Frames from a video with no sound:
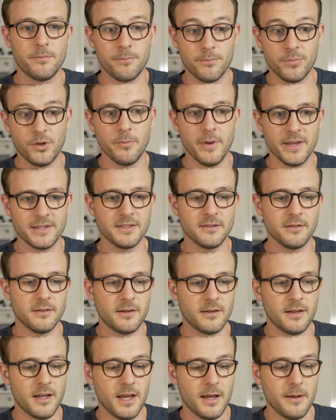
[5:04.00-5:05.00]

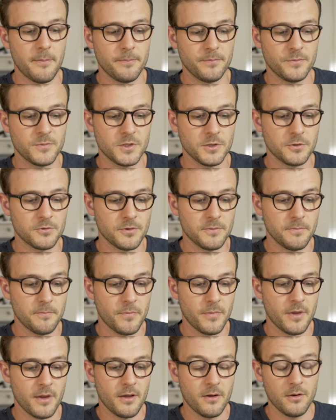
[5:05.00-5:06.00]
pubescent children,
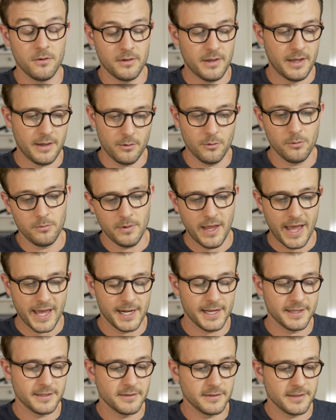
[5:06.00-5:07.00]
or
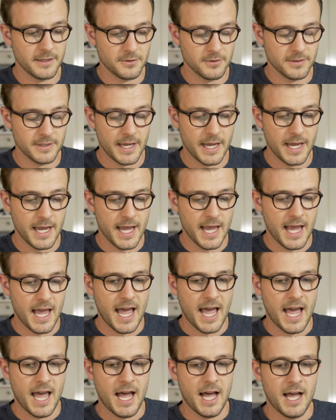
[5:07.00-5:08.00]
adolescents, I should say.
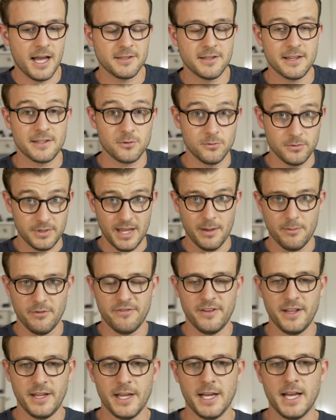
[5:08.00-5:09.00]
So that's called
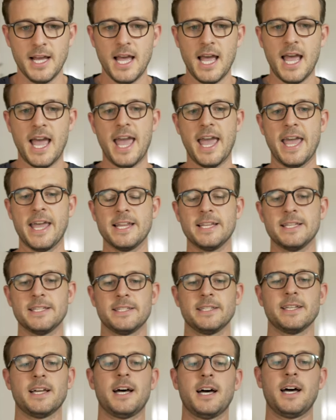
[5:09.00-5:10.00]
hebephilia. And
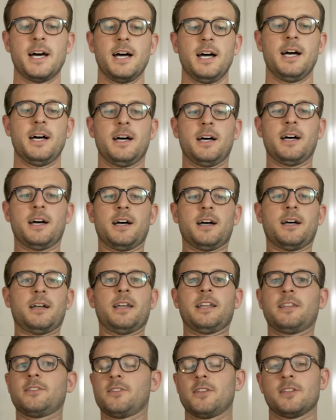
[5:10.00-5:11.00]

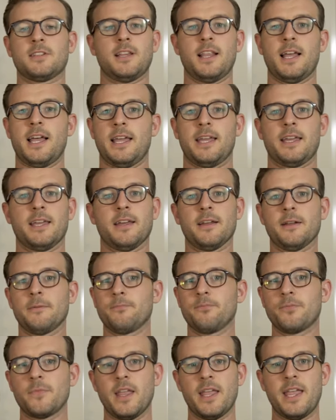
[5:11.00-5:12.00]
it's just like,
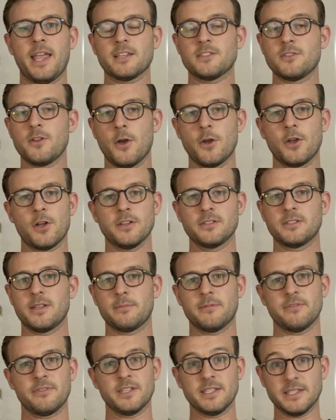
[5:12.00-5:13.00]
he has no
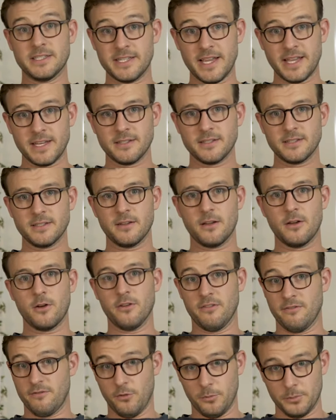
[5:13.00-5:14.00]
concept of consent or
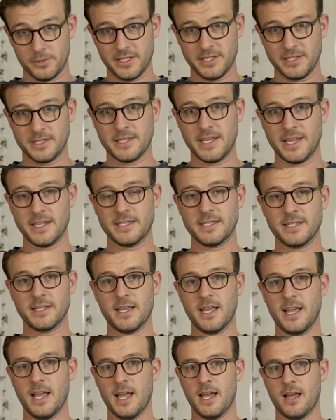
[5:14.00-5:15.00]
informed consent,
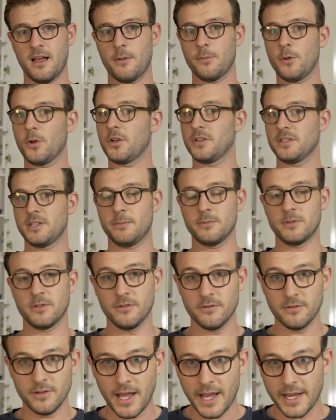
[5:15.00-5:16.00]
no concept
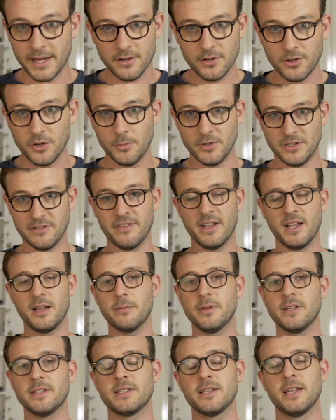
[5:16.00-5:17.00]
of like human
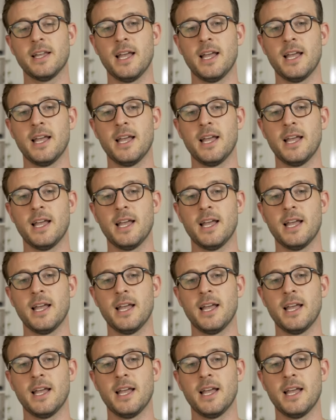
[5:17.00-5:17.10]
development,